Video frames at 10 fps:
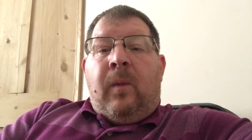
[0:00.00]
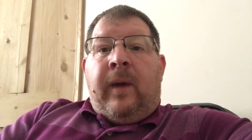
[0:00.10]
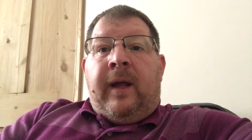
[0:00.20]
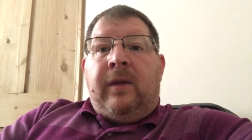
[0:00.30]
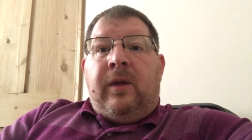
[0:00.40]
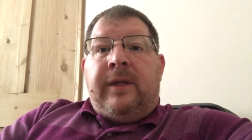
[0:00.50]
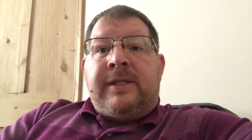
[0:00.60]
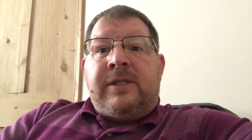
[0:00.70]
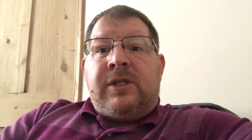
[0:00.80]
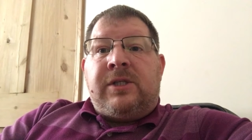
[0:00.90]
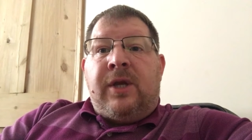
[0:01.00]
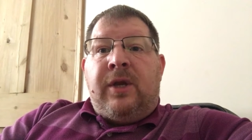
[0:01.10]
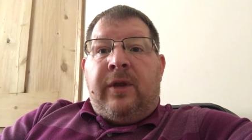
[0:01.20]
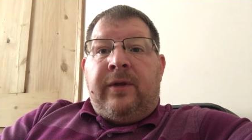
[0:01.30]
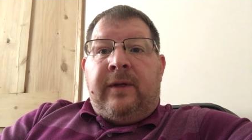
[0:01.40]
Well, this is just
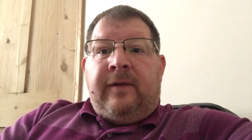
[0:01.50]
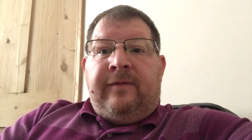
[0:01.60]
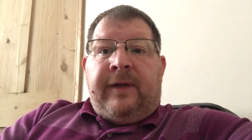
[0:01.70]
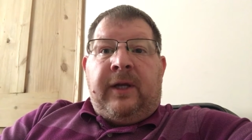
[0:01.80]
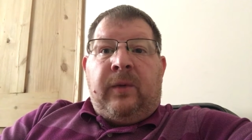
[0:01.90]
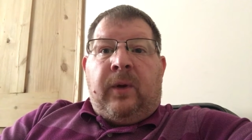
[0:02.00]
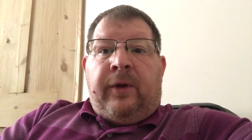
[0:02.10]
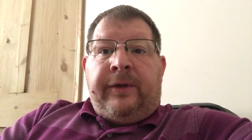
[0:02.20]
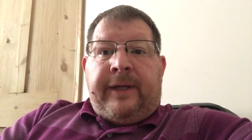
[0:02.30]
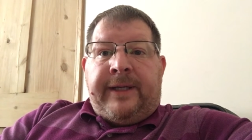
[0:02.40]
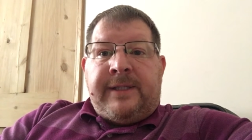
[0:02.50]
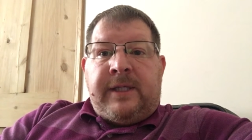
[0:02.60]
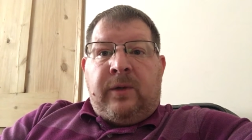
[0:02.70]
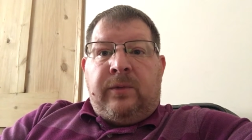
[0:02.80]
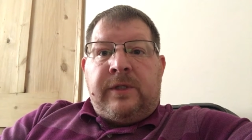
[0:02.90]
another little video on
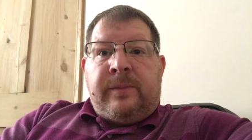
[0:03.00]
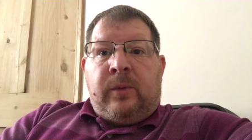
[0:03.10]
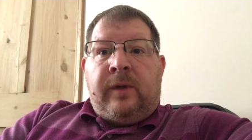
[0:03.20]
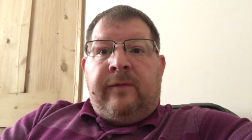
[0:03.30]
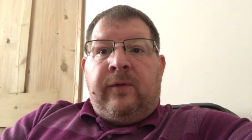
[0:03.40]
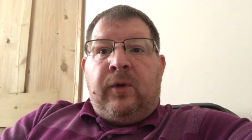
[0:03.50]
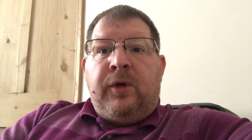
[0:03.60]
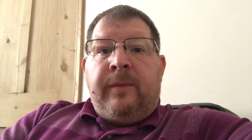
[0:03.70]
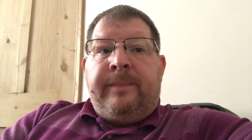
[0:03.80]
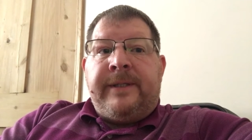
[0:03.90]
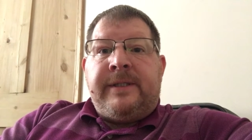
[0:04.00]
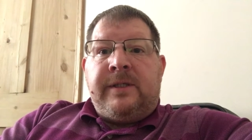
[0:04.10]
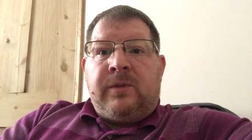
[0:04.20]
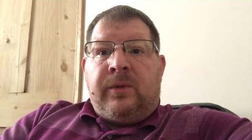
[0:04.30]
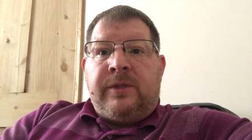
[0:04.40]
SEO this morning for all your
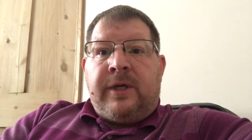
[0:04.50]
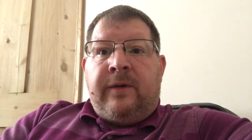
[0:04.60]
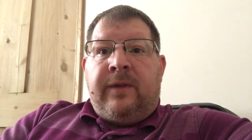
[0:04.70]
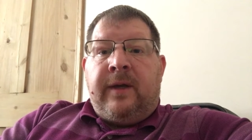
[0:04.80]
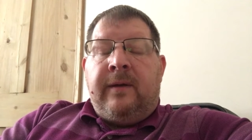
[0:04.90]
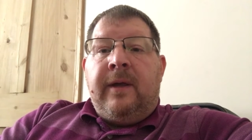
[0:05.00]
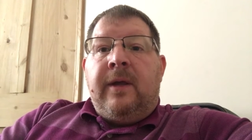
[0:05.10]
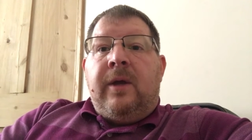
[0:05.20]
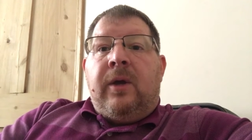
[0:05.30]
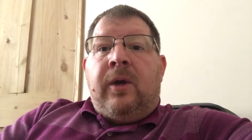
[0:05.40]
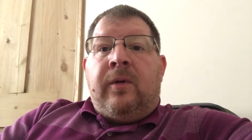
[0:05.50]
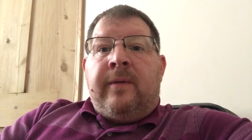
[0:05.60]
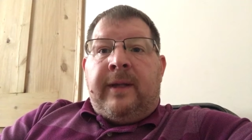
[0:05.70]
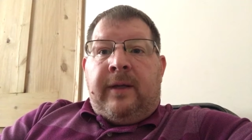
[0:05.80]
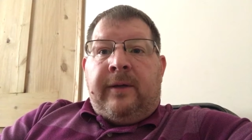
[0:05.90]
business owners out there who are
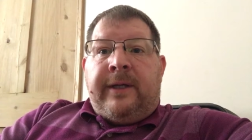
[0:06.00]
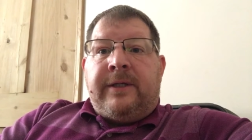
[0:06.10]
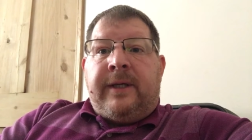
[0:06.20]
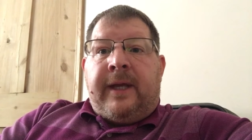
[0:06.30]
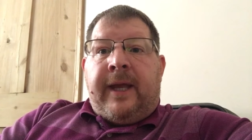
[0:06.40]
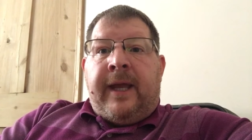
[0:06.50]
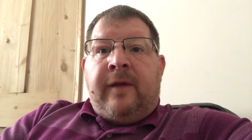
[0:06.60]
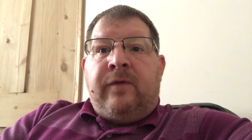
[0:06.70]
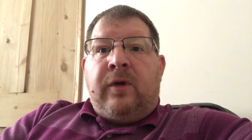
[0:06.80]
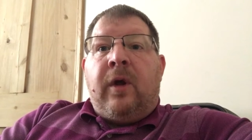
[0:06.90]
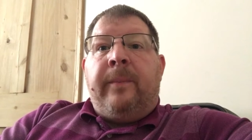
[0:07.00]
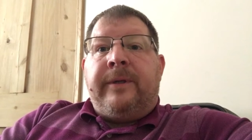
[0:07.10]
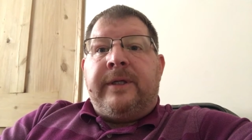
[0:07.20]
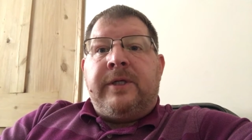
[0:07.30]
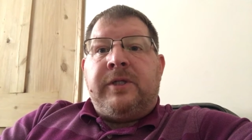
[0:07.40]
really looking to get ahead of your
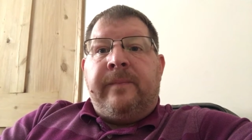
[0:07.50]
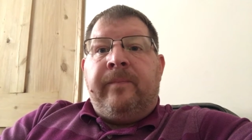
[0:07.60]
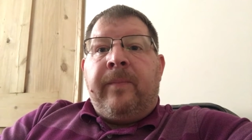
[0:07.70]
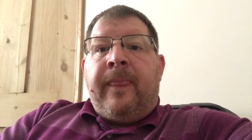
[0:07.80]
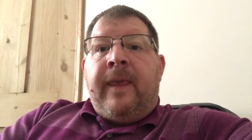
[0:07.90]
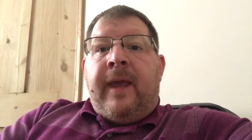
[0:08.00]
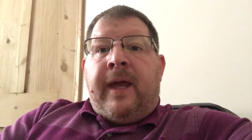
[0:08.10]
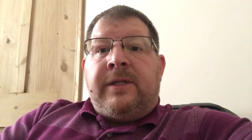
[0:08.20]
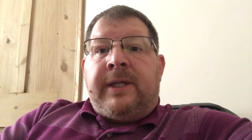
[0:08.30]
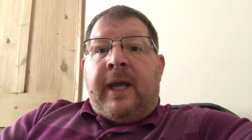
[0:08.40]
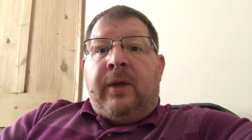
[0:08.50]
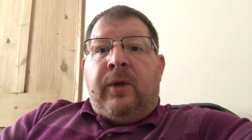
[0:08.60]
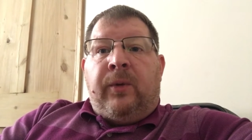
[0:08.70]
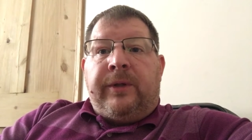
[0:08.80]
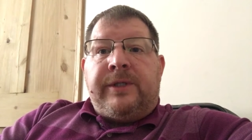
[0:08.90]
competition and to get
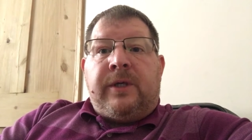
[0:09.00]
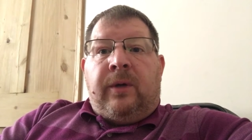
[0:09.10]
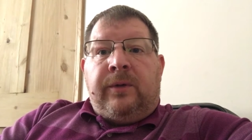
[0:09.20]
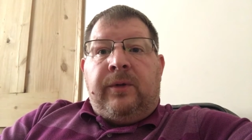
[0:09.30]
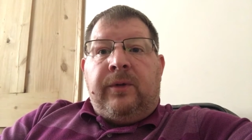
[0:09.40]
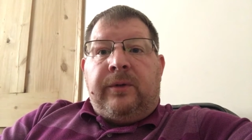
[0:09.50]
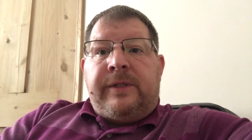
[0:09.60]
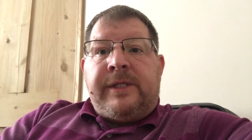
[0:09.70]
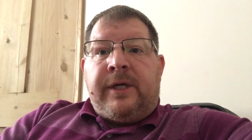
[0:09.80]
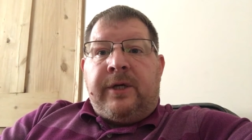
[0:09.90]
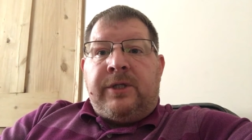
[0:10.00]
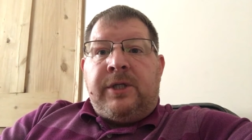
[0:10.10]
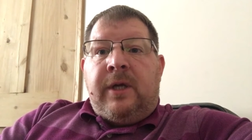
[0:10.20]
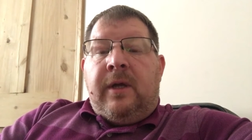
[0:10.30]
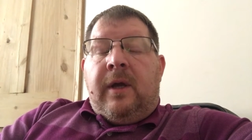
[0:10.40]
noticed on Google
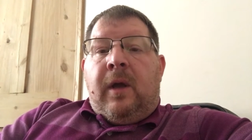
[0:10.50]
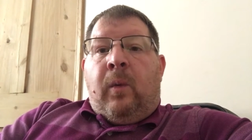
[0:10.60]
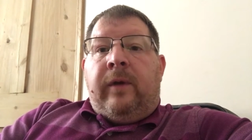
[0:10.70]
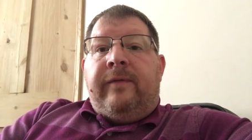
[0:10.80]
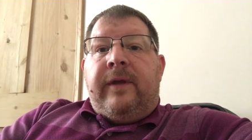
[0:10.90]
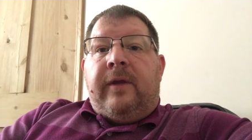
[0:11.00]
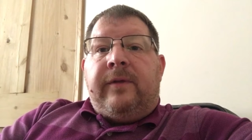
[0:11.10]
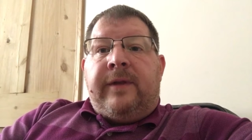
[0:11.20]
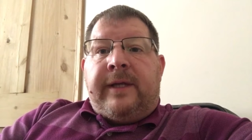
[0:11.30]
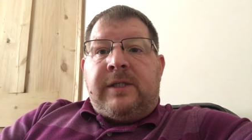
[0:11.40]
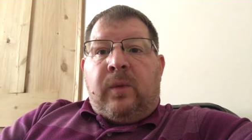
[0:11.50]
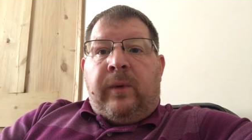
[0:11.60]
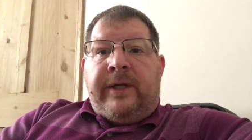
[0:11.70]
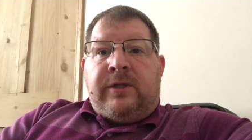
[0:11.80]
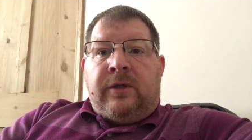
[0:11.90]
search. One of the other things that
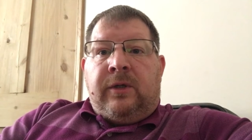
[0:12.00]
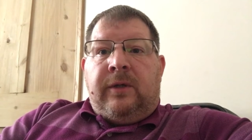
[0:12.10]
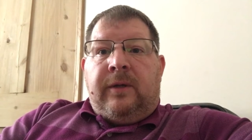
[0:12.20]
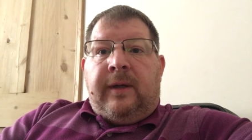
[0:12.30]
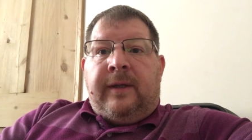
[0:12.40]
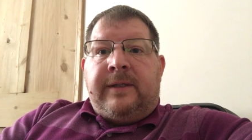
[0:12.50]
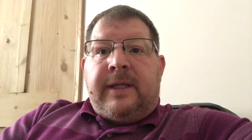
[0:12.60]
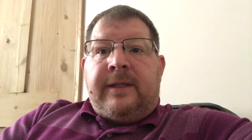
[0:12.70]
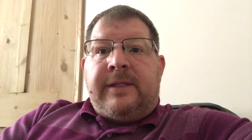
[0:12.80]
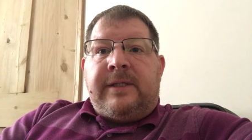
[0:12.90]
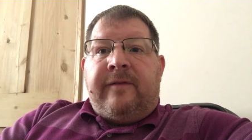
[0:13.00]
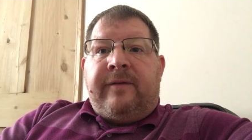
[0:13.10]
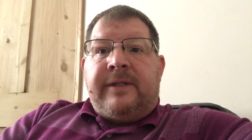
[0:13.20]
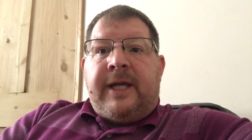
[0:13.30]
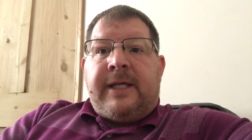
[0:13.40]
we do, and this is a
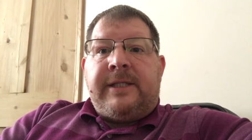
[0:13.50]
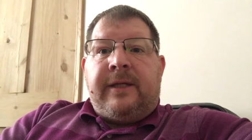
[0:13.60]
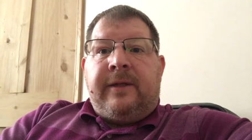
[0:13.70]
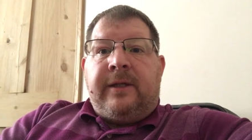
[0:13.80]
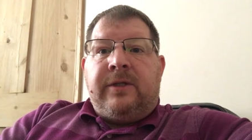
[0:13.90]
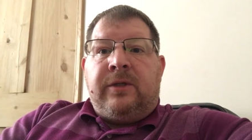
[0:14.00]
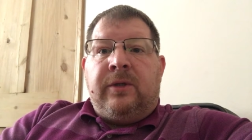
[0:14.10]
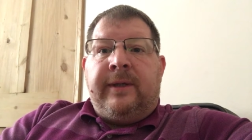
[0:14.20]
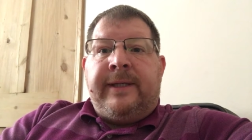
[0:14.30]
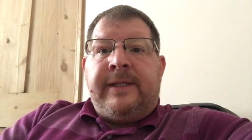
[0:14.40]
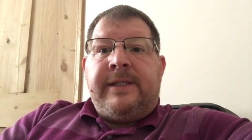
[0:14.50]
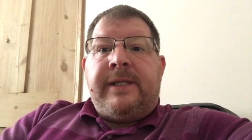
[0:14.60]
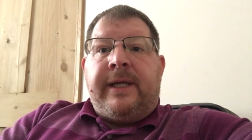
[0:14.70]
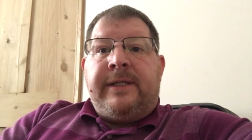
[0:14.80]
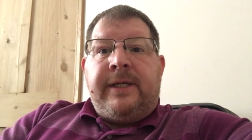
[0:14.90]
fantastic thing to do, is
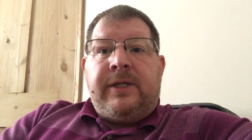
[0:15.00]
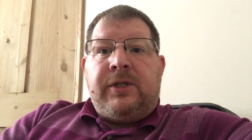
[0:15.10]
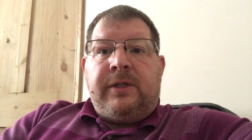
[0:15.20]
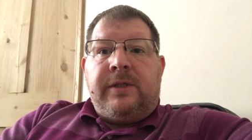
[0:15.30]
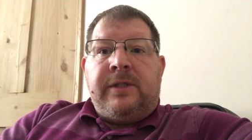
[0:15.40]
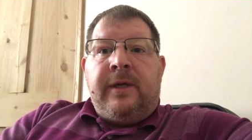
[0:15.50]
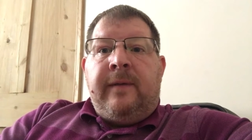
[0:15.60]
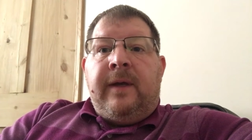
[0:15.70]
citations.